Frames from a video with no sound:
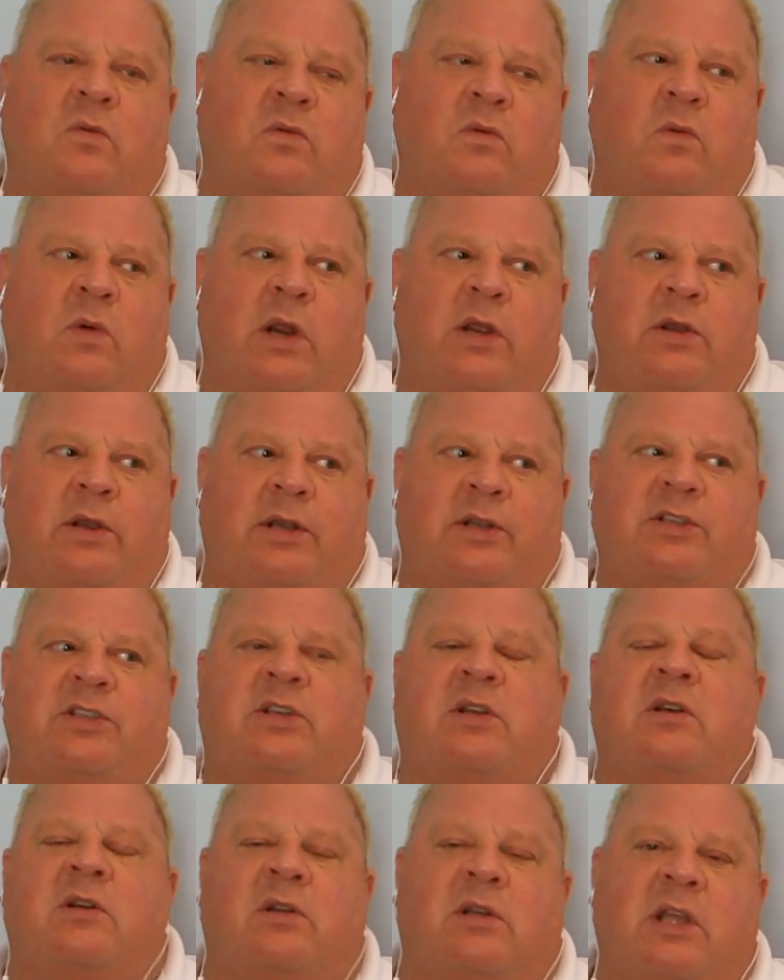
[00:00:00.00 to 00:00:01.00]
where you could
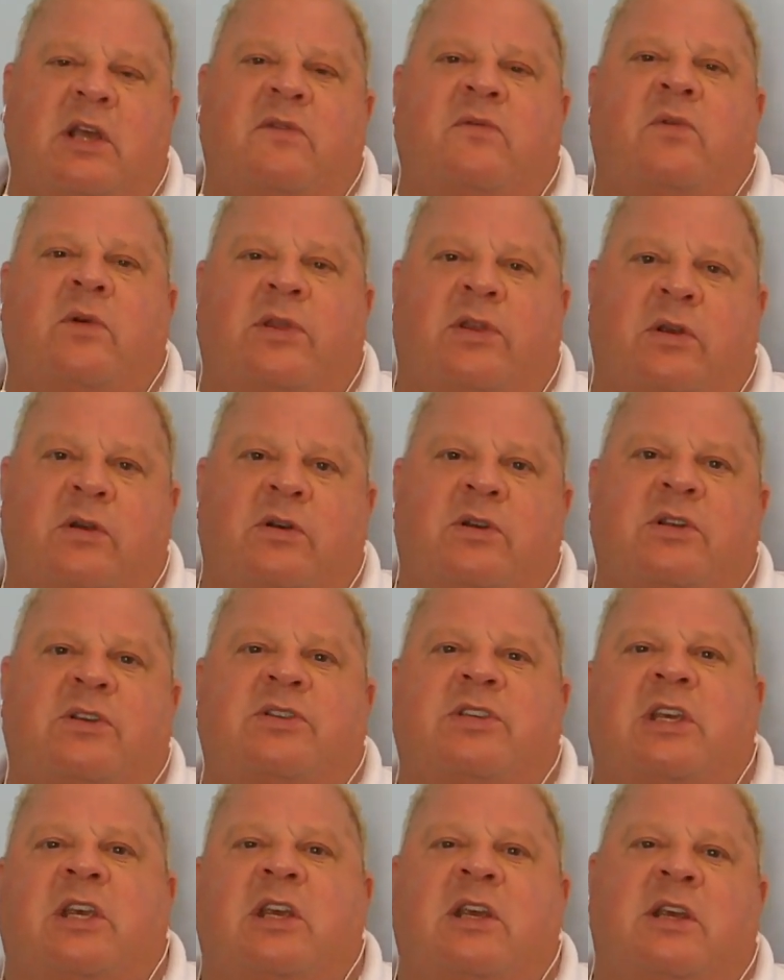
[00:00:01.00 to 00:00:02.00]
still live with your
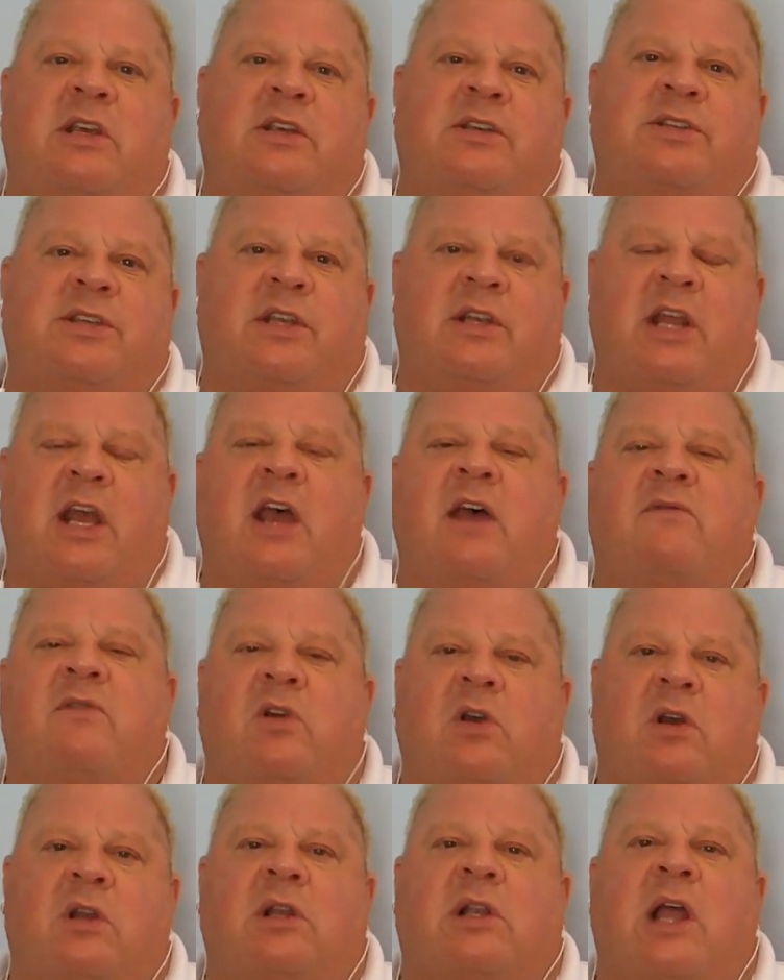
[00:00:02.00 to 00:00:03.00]
disease and have a
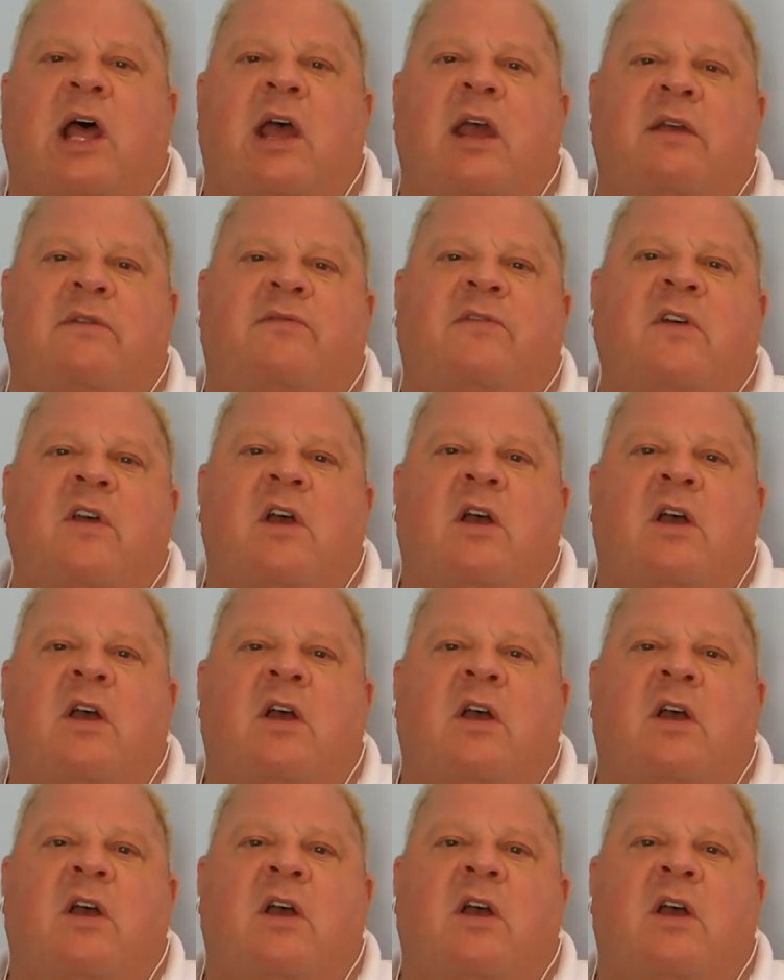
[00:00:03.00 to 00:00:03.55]
good life,